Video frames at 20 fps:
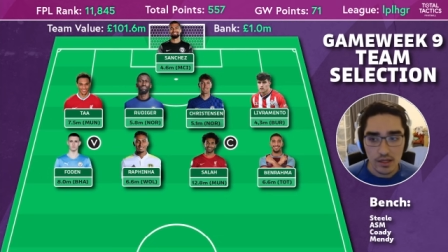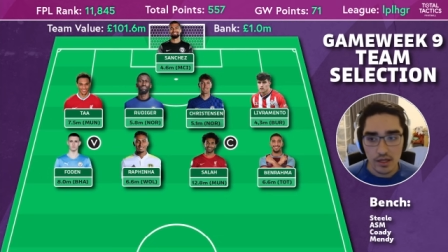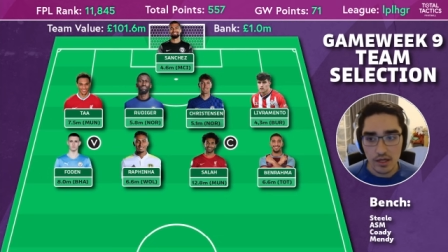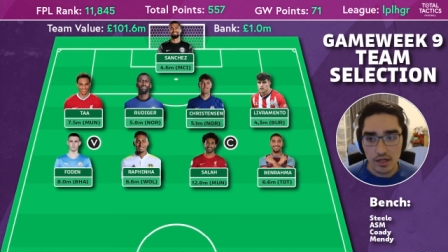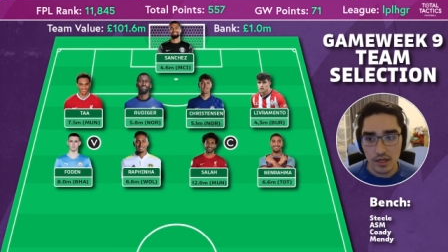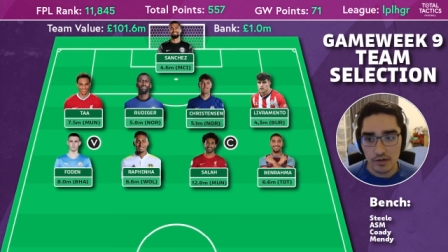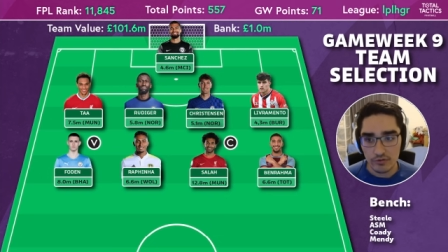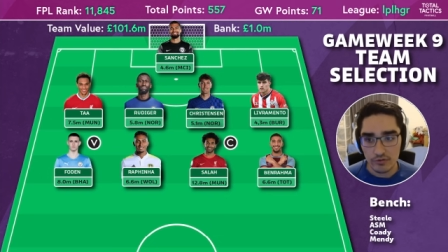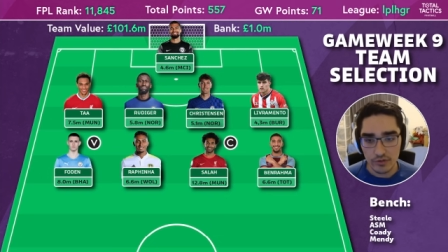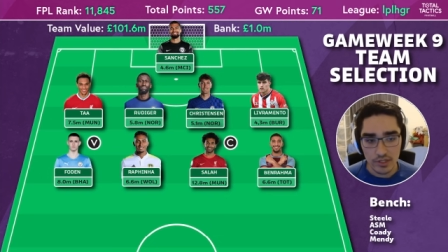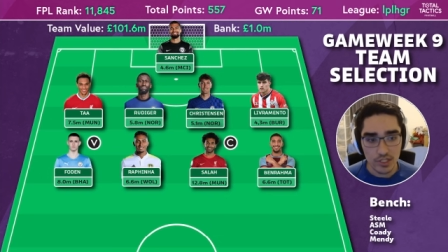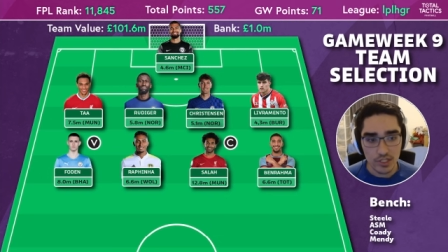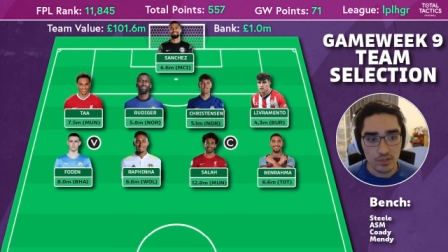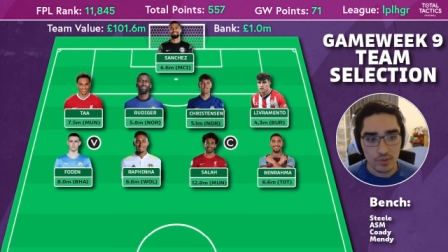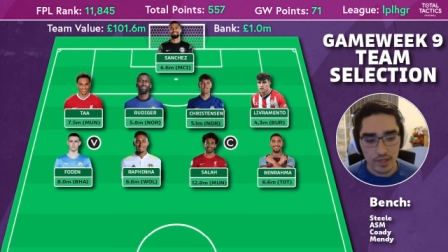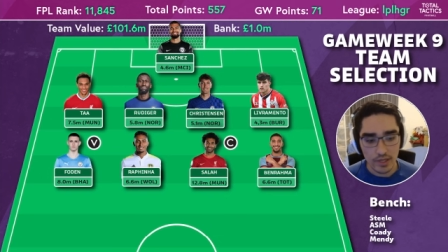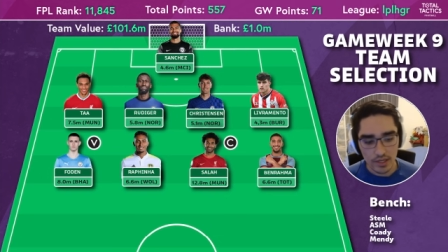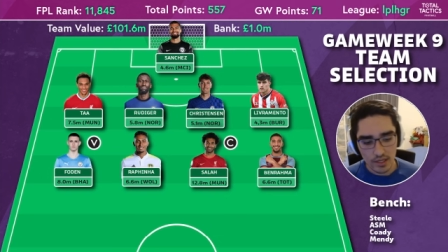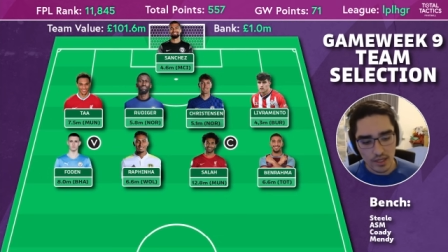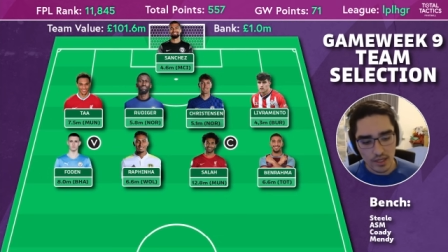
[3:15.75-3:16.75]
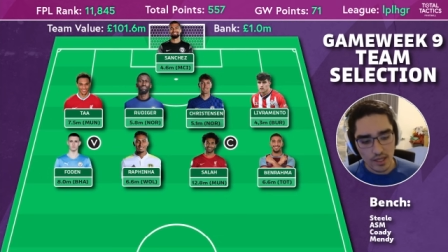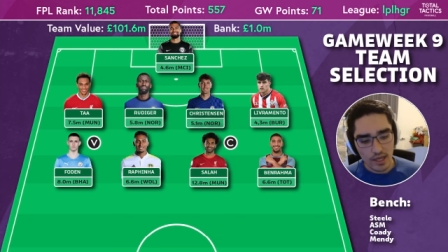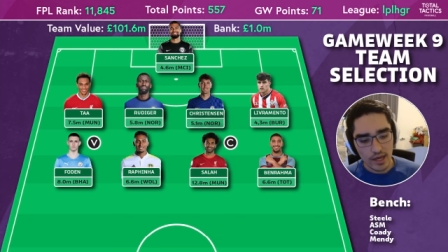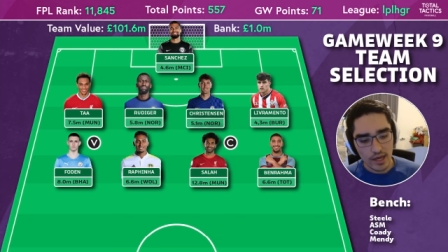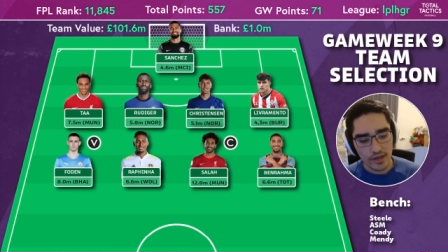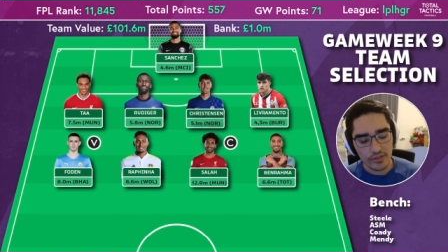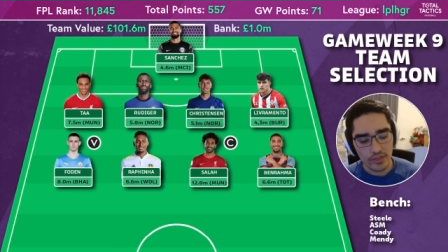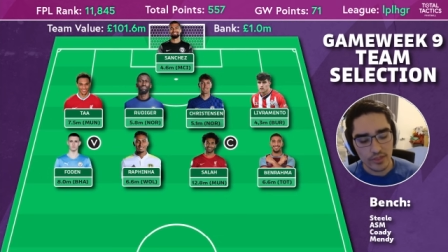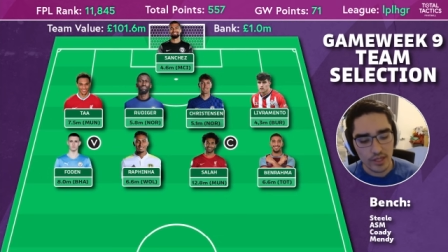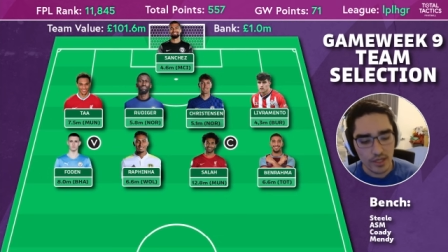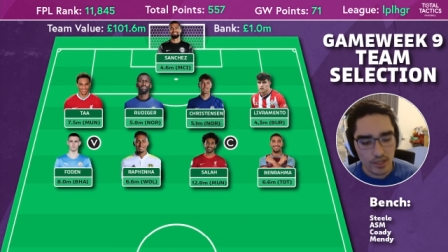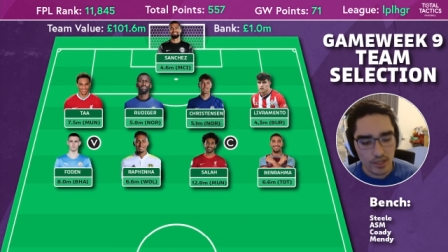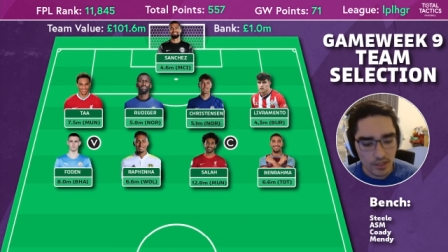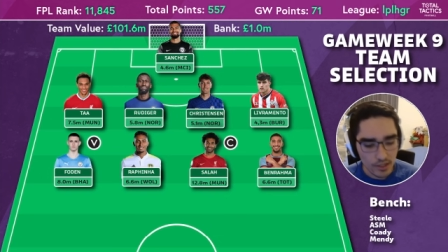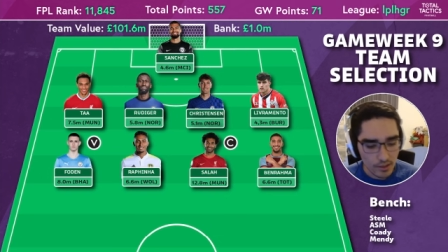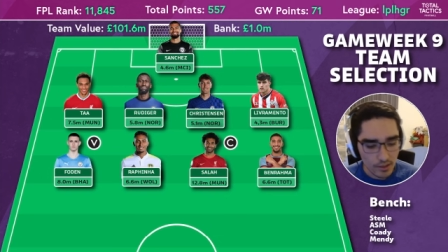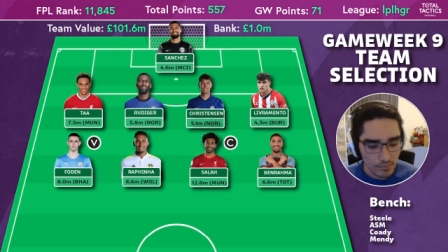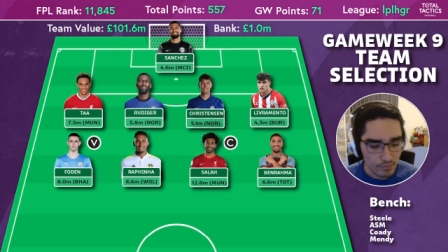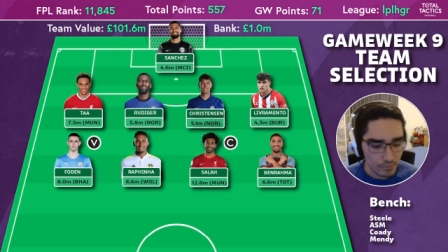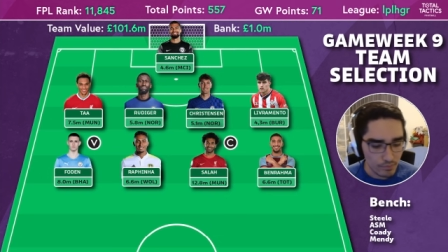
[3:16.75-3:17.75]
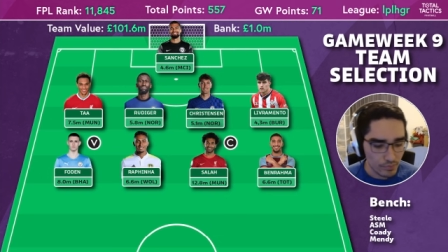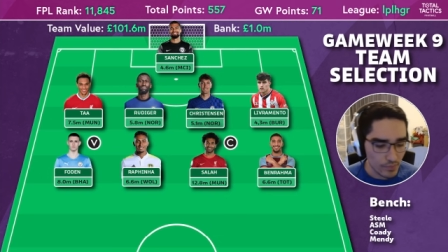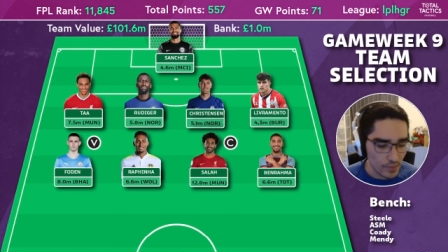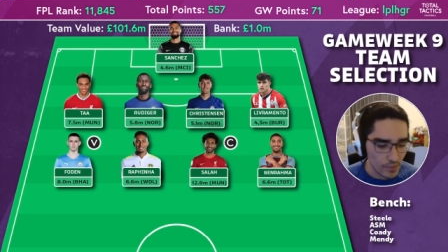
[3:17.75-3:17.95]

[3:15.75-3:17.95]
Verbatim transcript: uh, for this week. I think um,